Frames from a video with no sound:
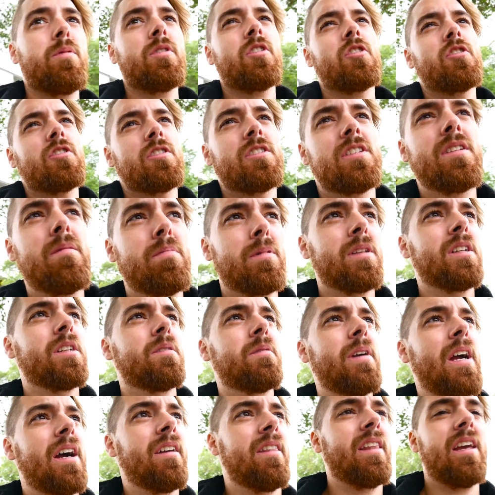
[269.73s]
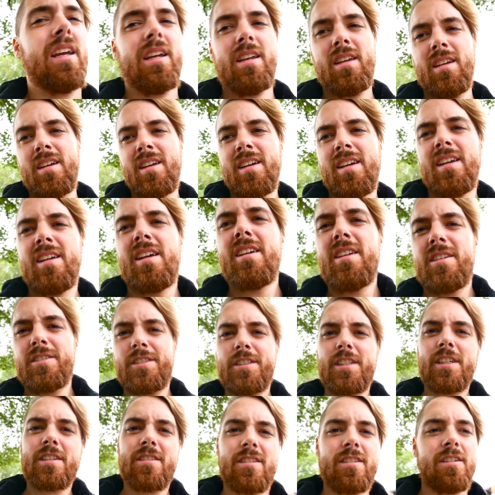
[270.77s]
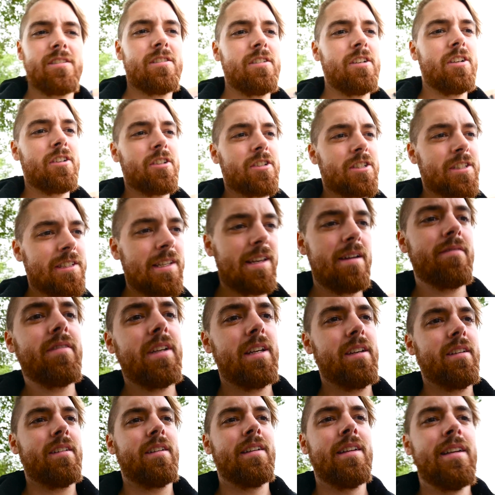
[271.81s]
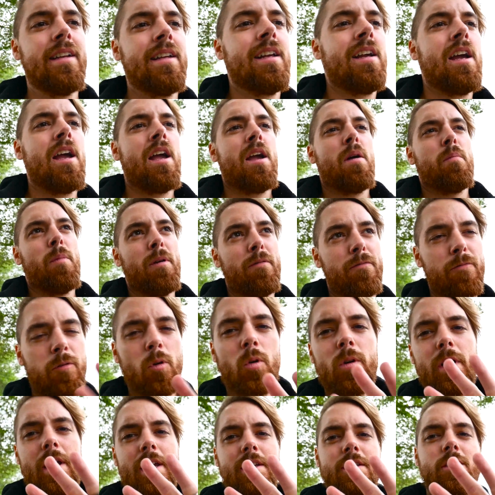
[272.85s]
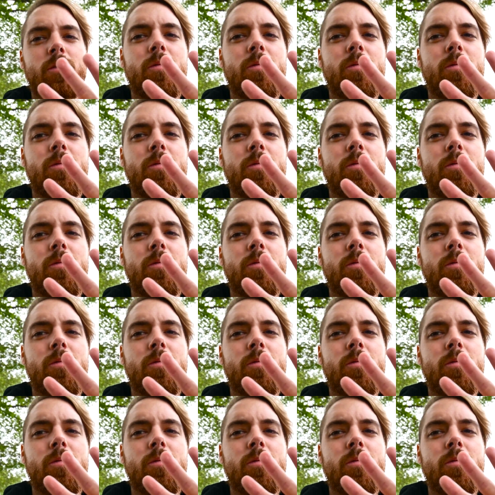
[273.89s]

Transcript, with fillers: which is typically around like 6.30 or 7, but four days